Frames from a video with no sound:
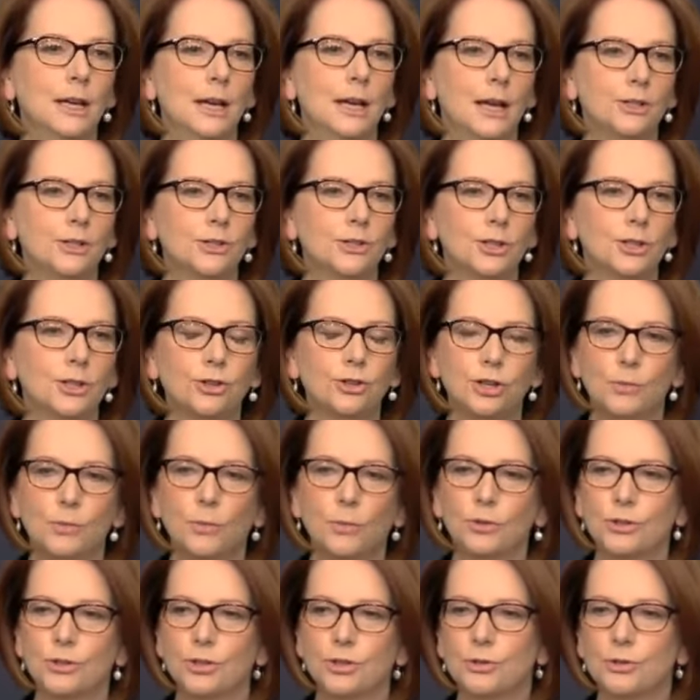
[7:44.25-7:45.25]
And so she
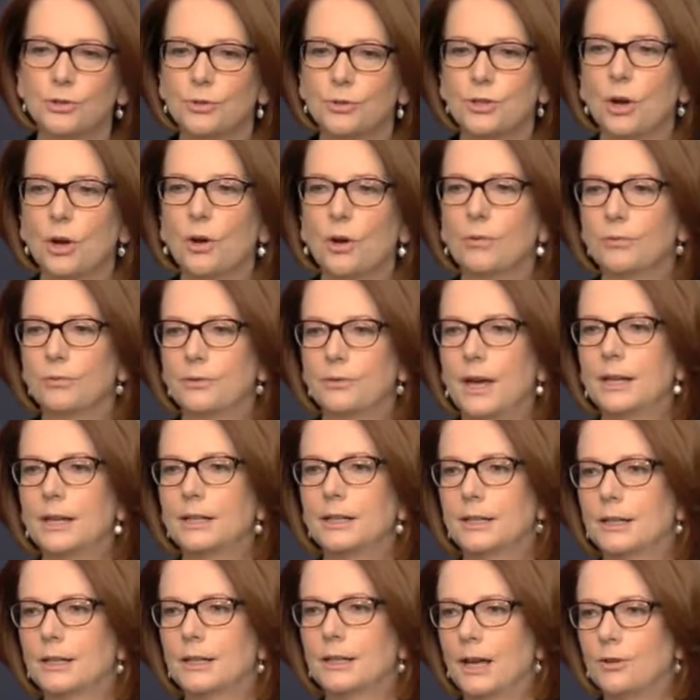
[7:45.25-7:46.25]
wants to resolve that
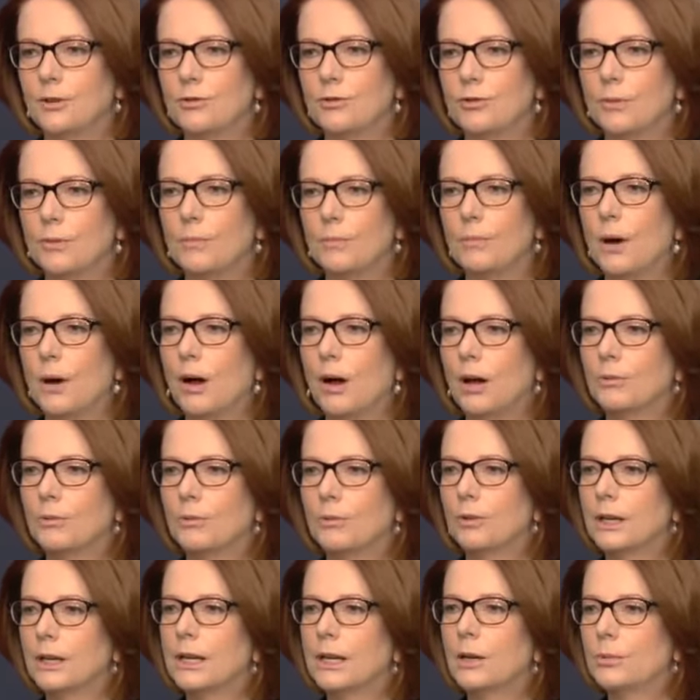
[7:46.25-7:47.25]
conundrum by
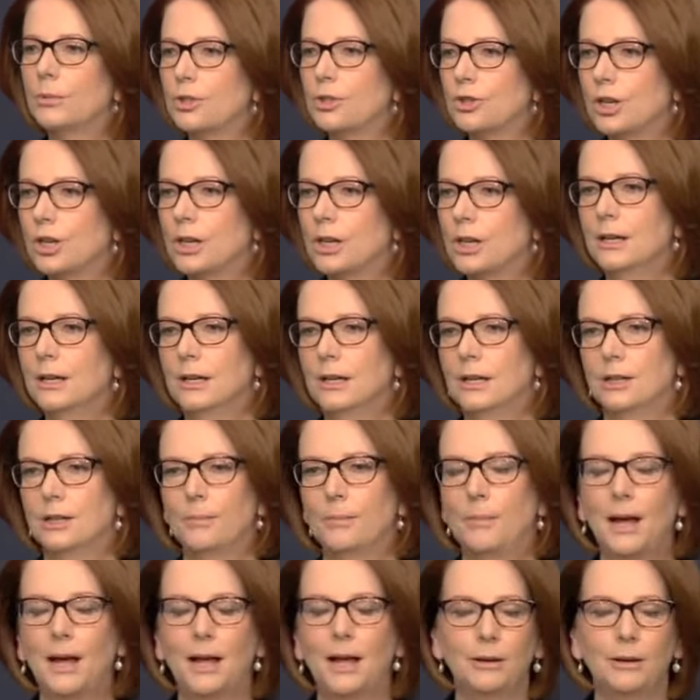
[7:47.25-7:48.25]
relinquishing the
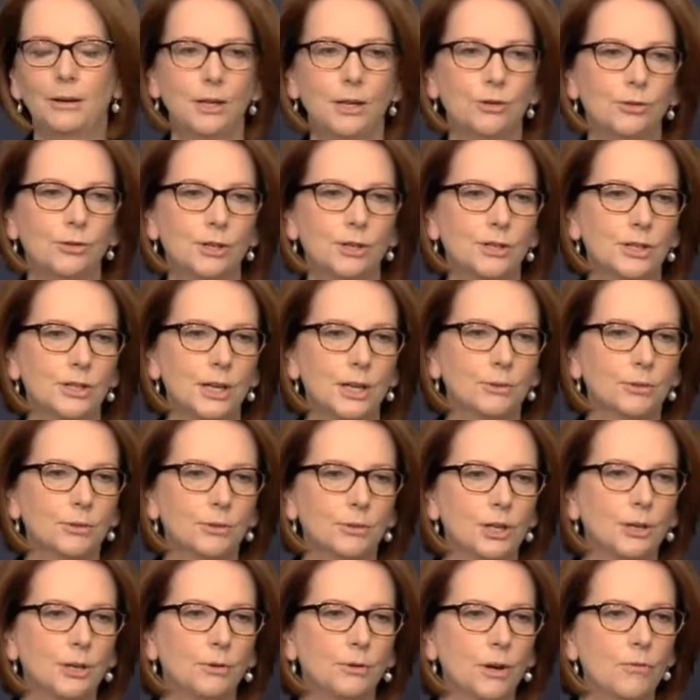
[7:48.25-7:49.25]
Parliamentary
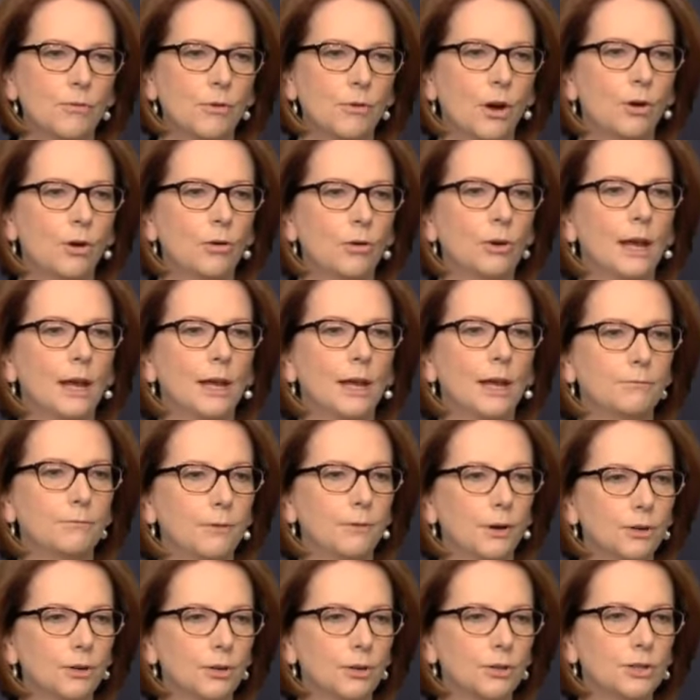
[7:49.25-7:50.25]
Secretary role and
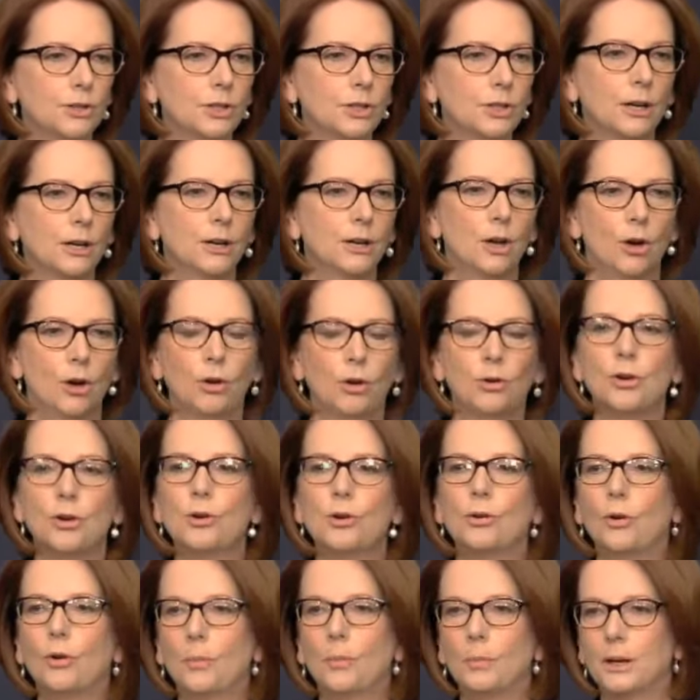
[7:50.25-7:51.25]
focusing on
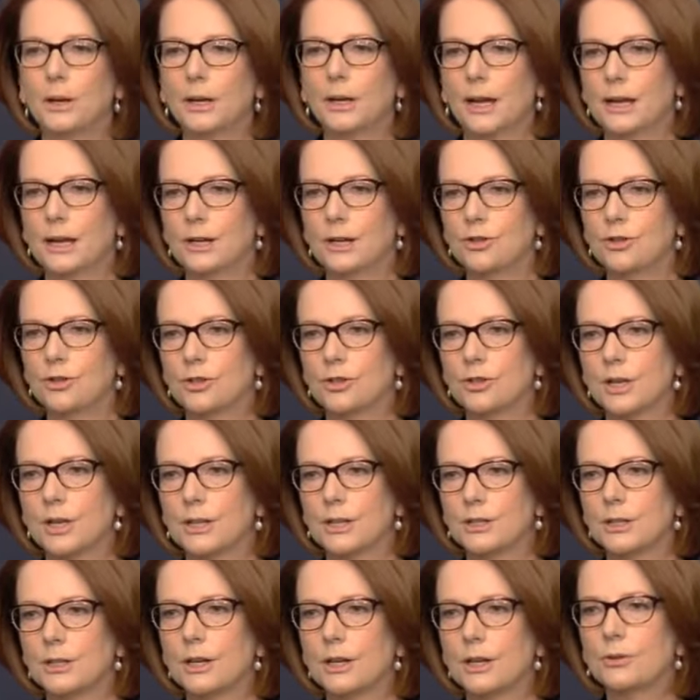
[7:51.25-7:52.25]
her obligations
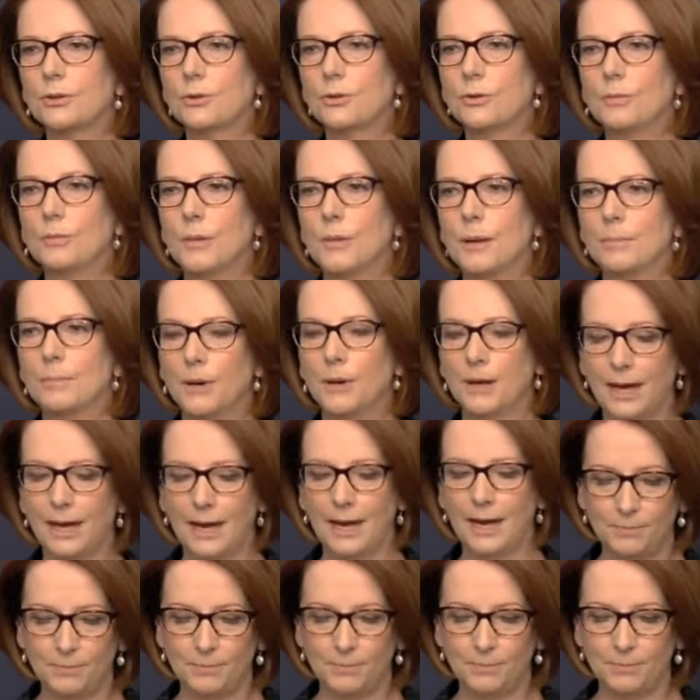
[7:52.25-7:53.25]
as local member
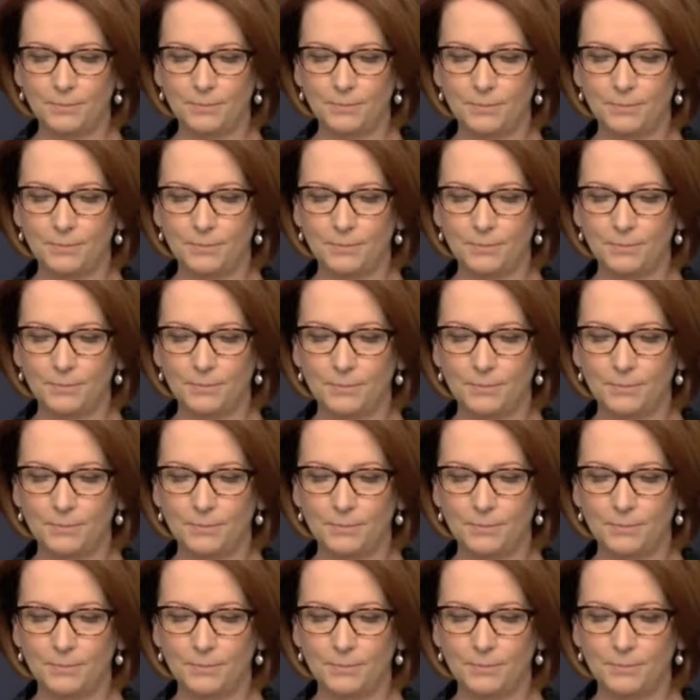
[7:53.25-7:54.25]
and particularly
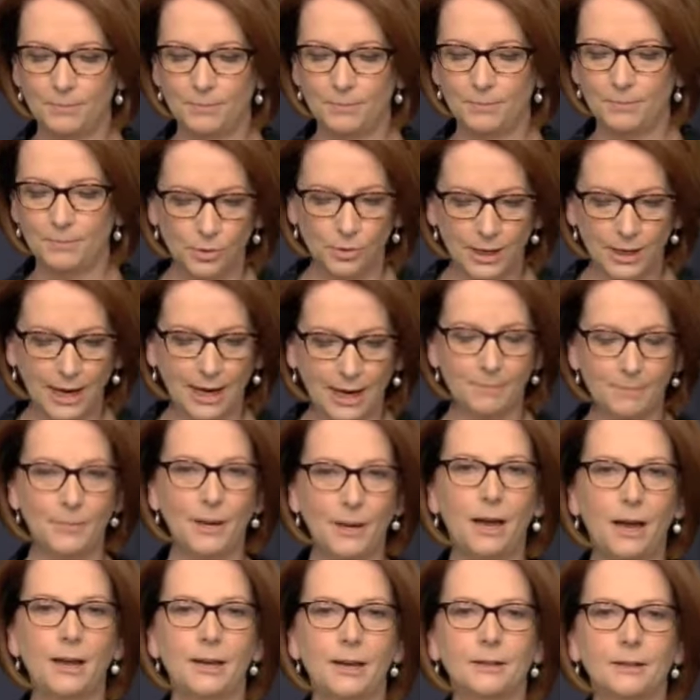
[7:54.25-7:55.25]
this local
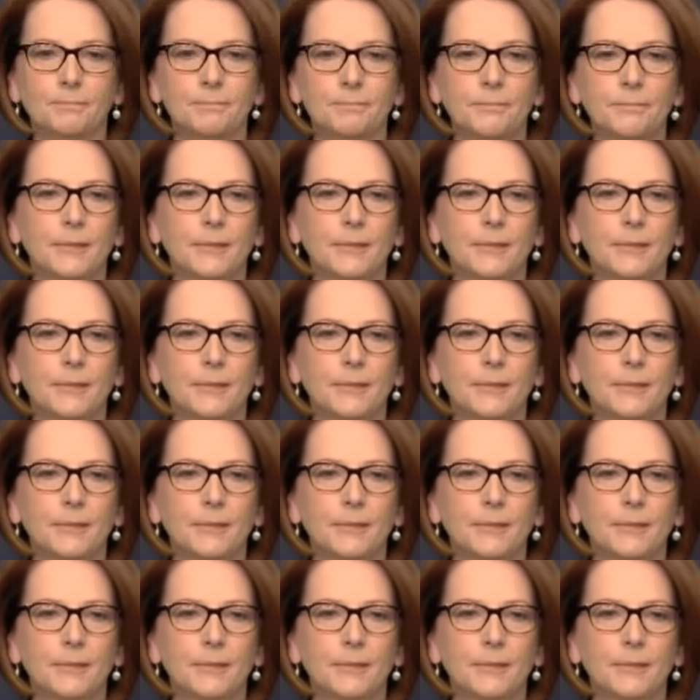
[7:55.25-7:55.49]
campaign.